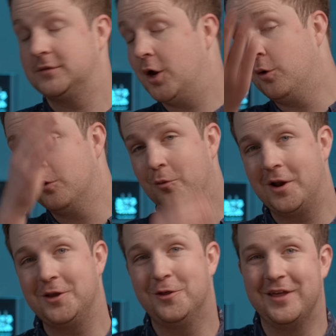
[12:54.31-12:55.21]
So, what
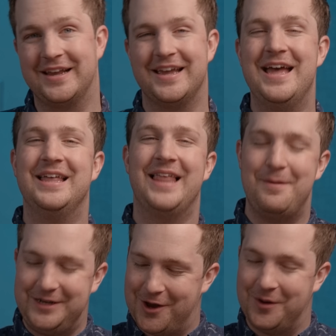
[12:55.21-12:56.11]
do you think?
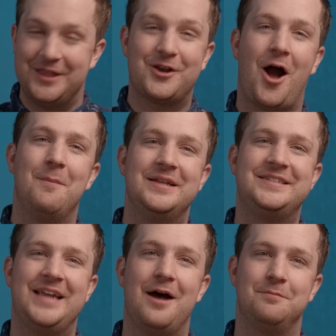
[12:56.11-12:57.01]
Let me know in the
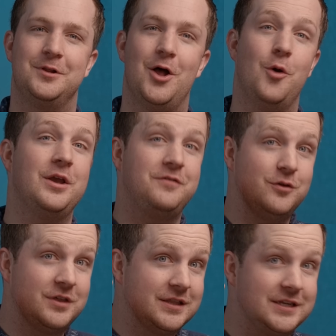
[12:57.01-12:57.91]
comments down below if
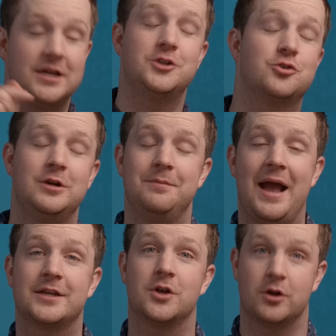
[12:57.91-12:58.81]
you think the touchscreen
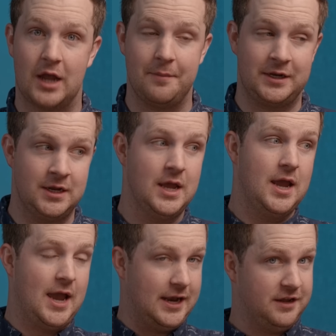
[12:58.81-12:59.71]
Macs are coming,
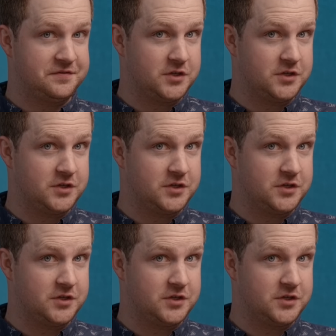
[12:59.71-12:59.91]
and if